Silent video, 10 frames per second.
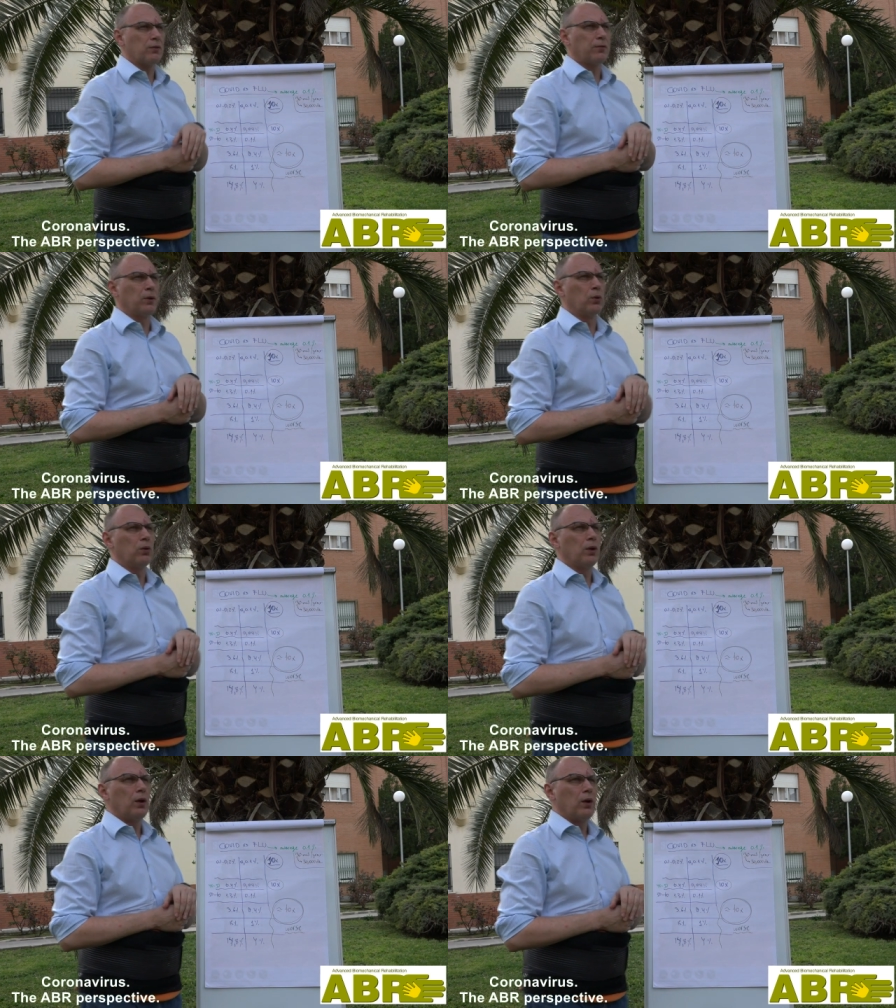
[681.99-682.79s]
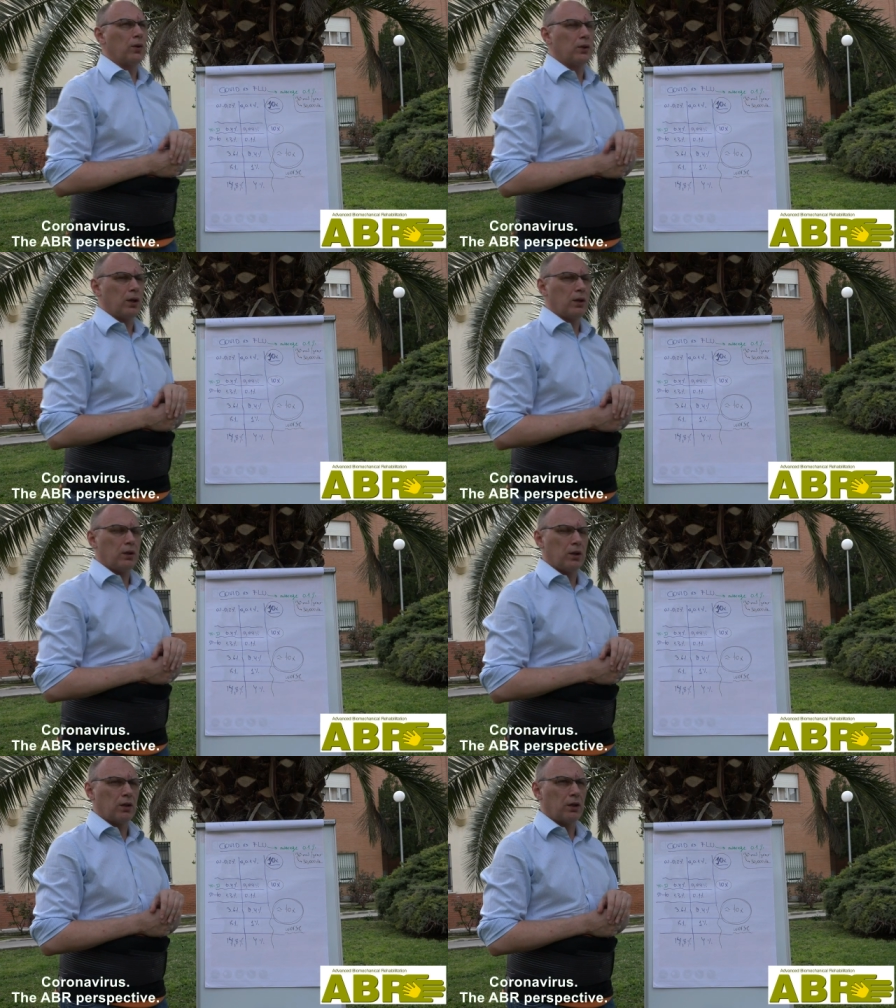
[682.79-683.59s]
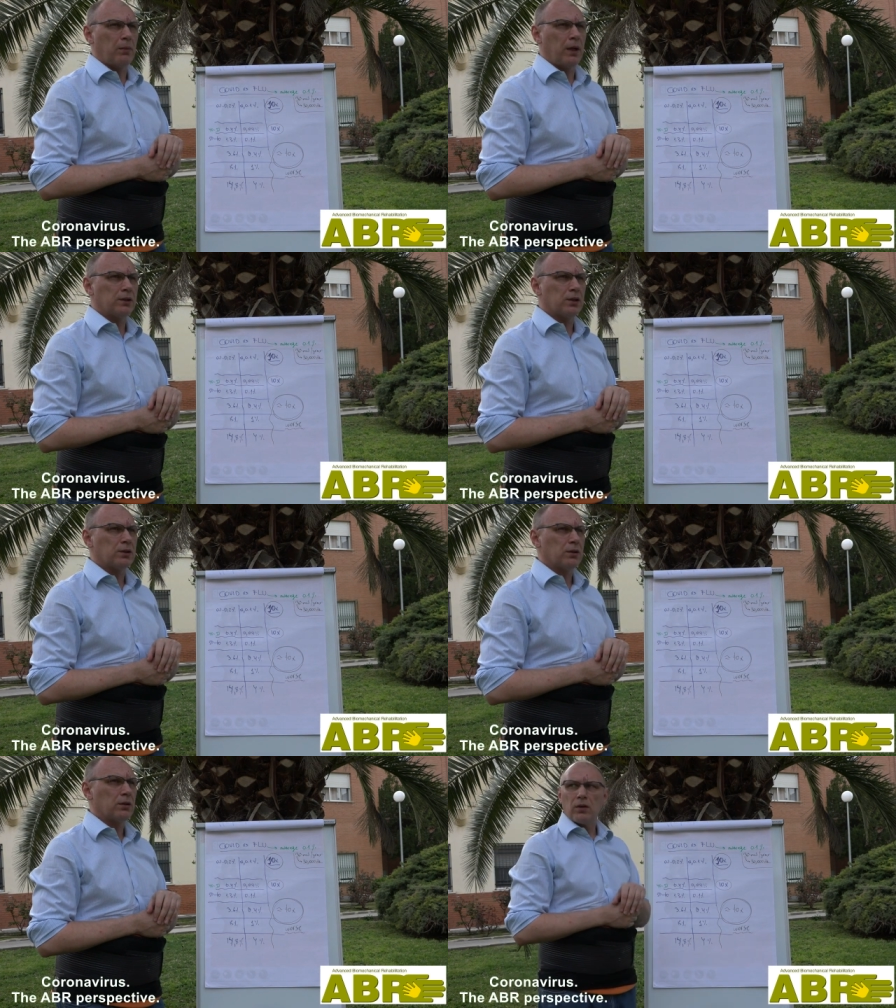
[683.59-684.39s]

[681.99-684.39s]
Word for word: flu on a yearly basis,